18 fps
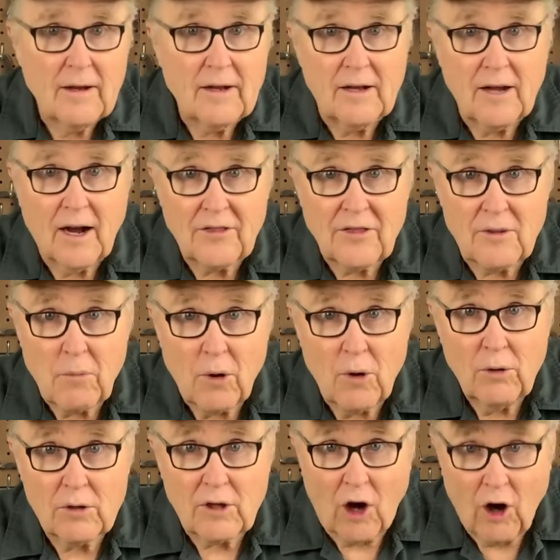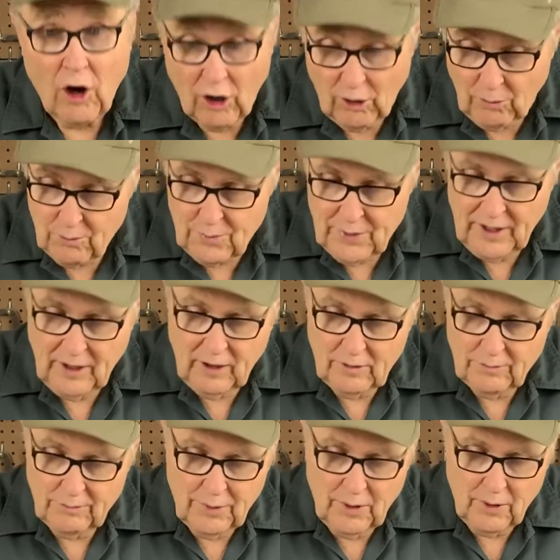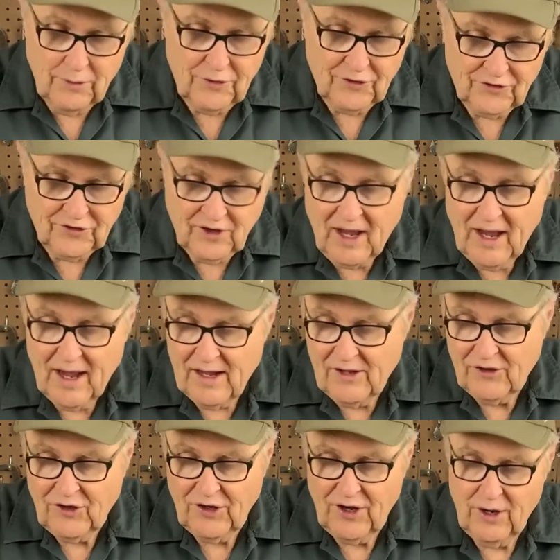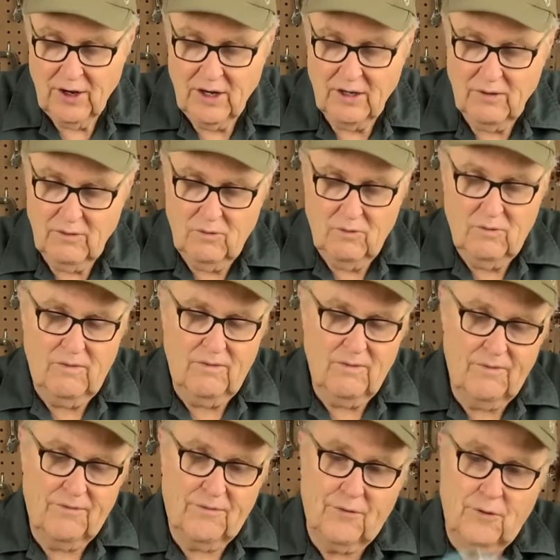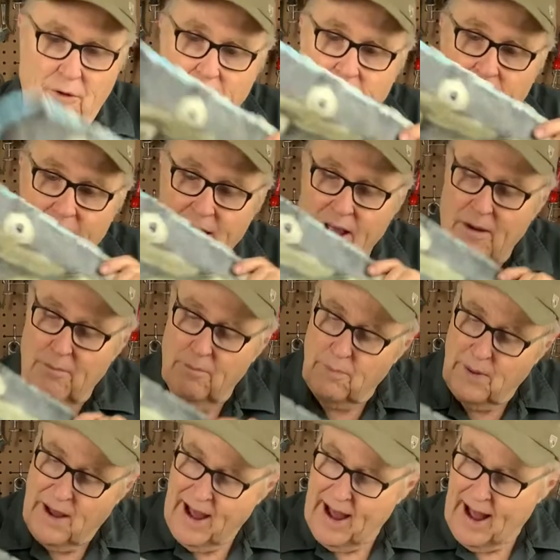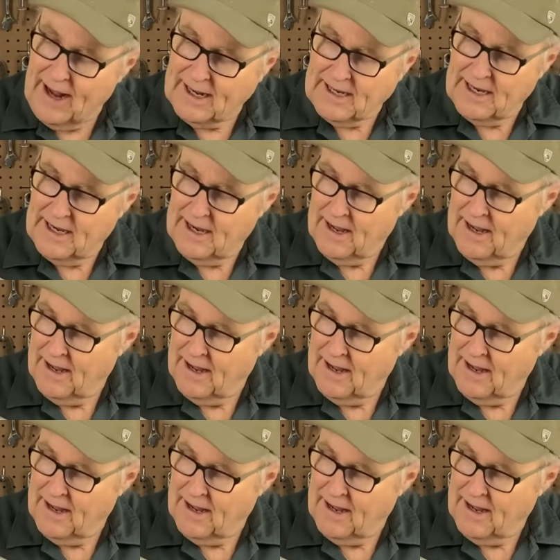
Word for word: Got the mold all built, both sides, front and back.